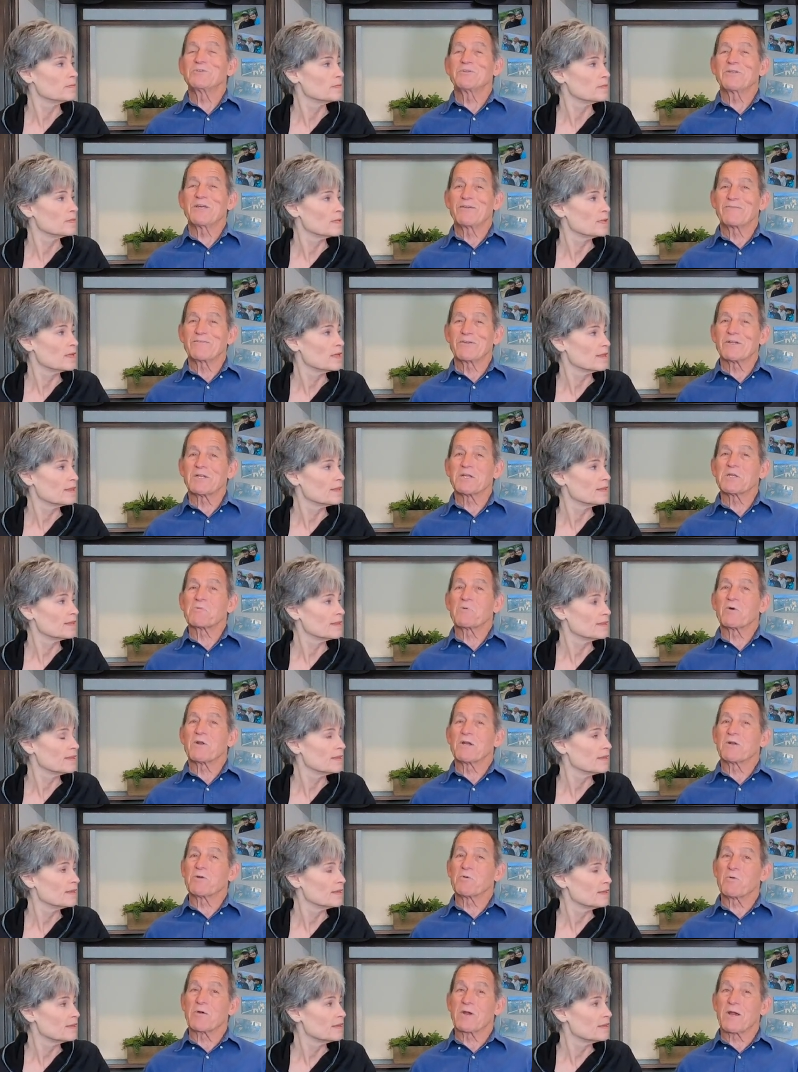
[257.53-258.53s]
Speaker 1: you definitely
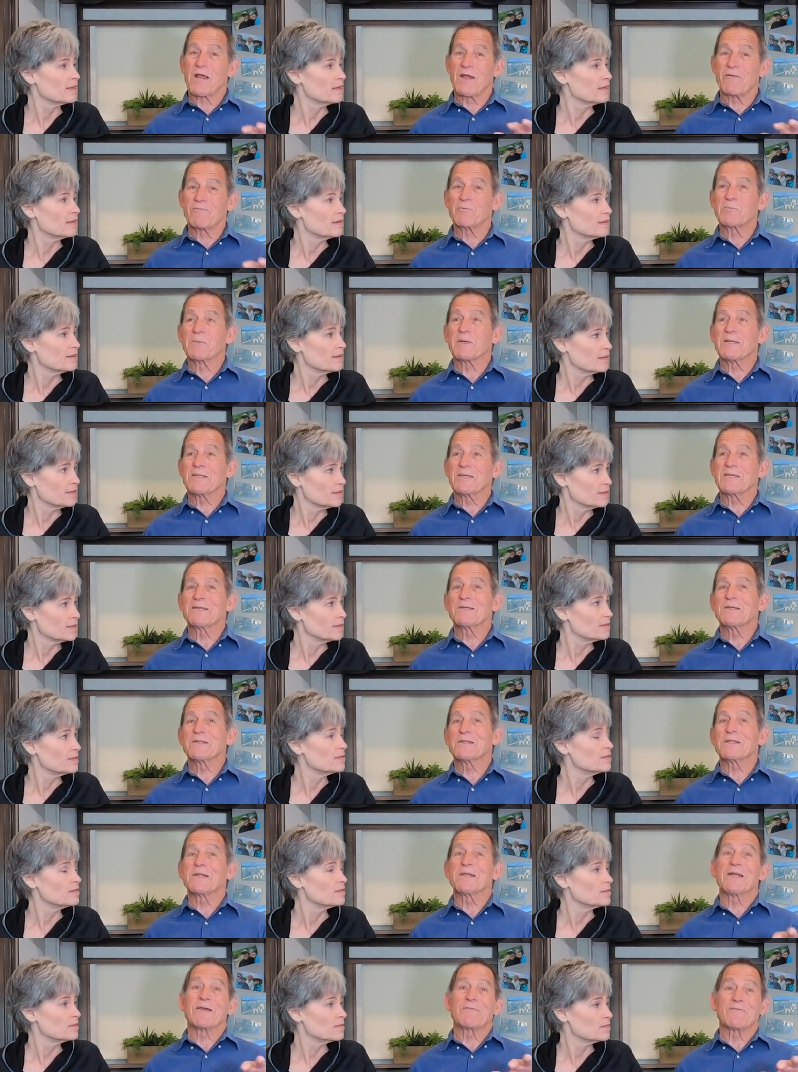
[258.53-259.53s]
want to know where everybody
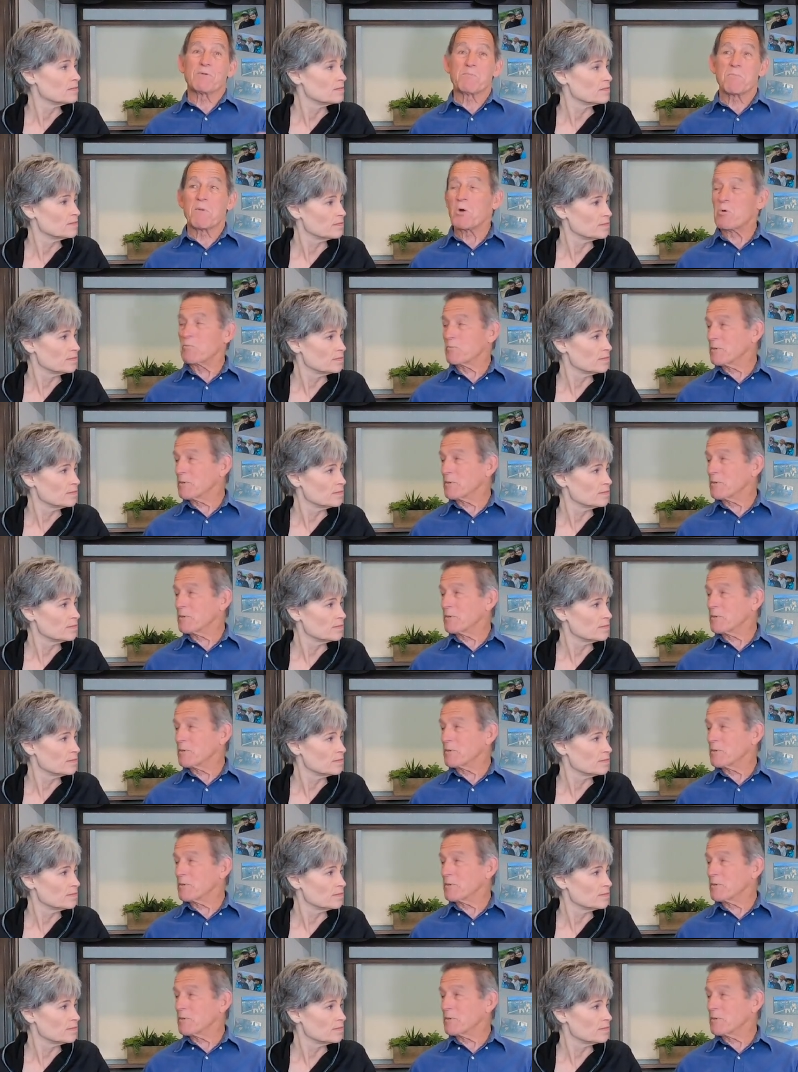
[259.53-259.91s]
is at every